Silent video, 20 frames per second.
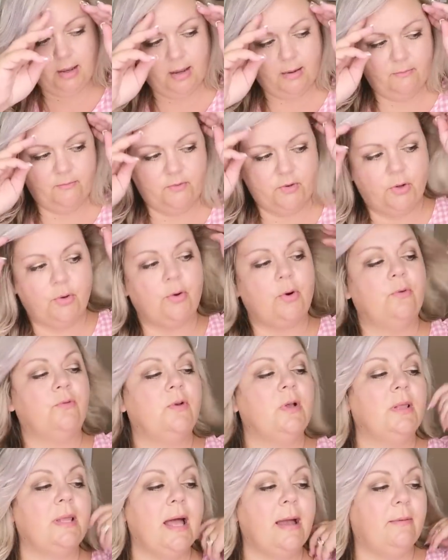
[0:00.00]
for Grove
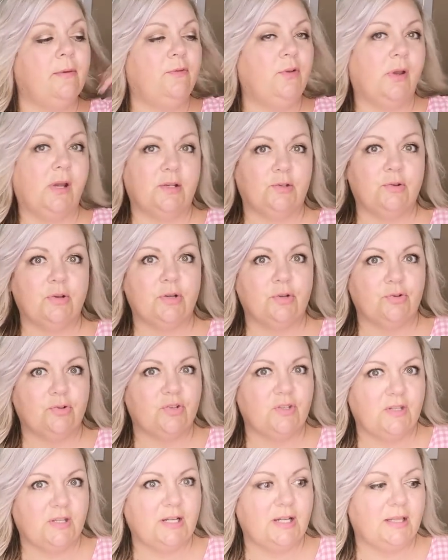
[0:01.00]
Collab if you guys are
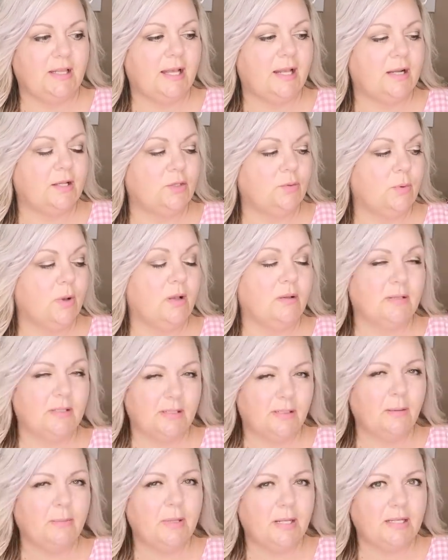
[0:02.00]
interested in that as well.
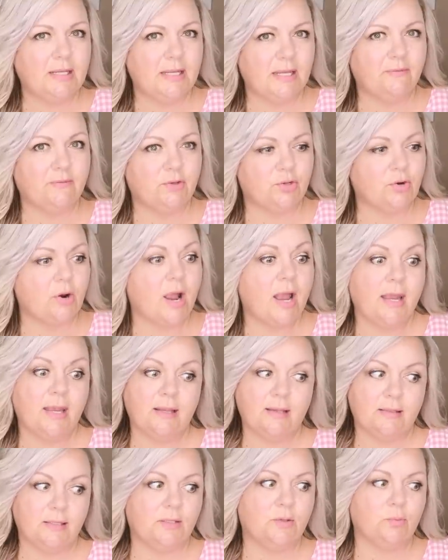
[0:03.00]
Something to give a try,
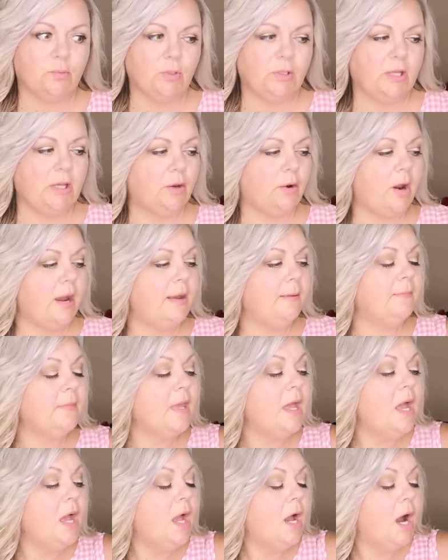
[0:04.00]
because it's really great.
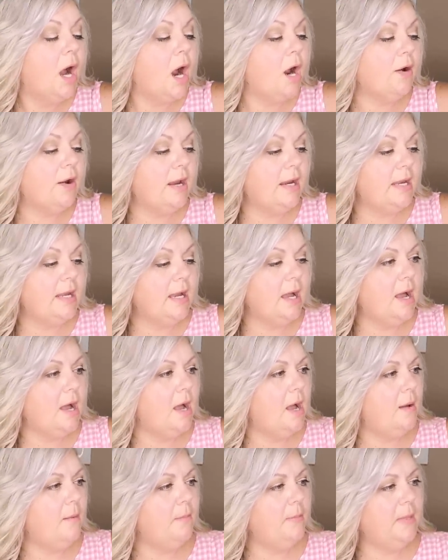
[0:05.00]
Alrighty,
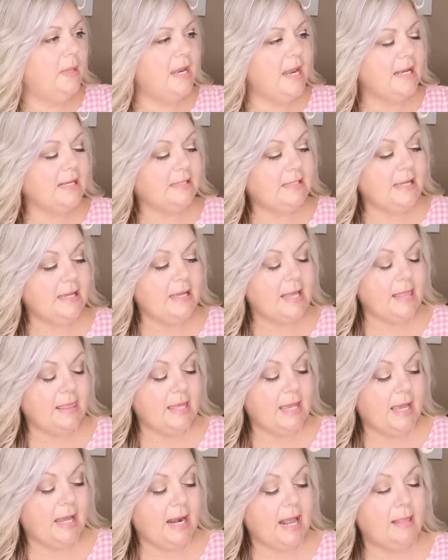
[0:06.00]
the next thing
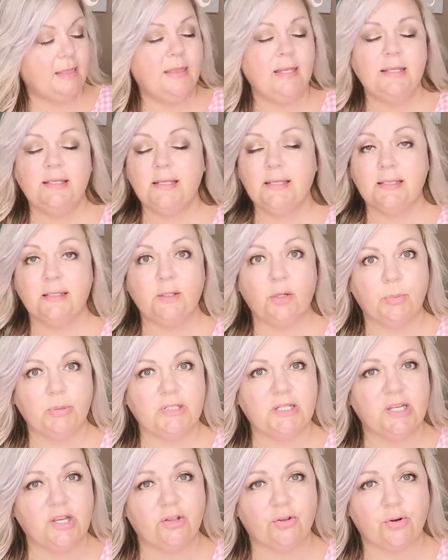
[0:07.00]
that, this is in no
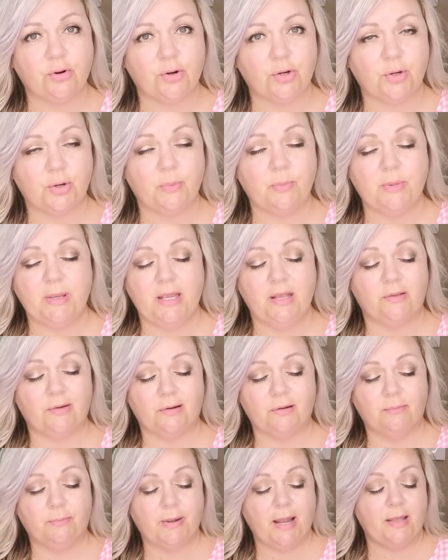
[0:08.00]
particular order
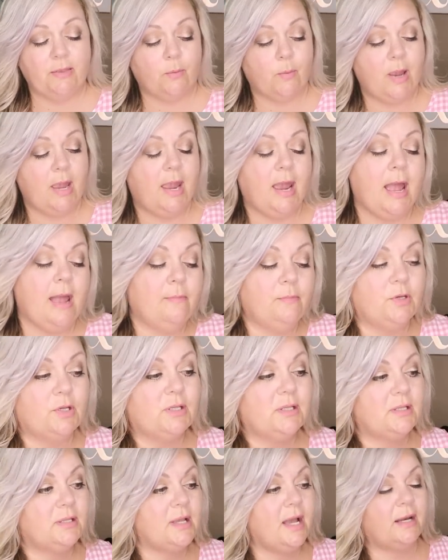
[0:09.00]
either, by the way. I'm
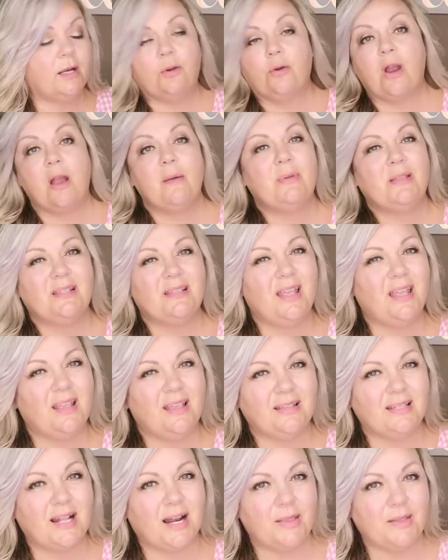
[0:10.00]
just kind of grabbing
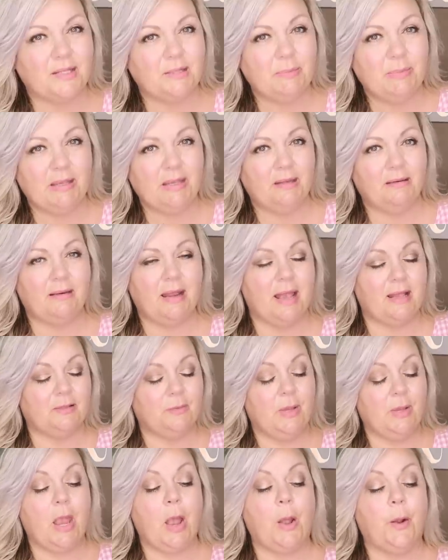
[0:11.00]
things out of this bin
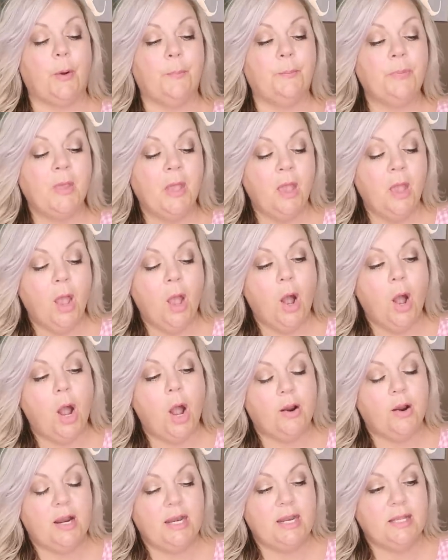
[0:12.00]
as we go.
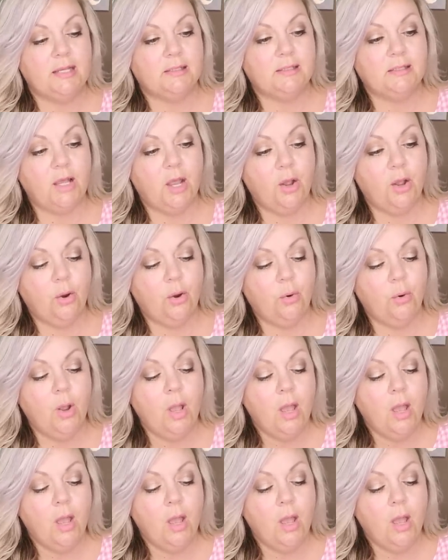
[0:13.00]
Alrighty, so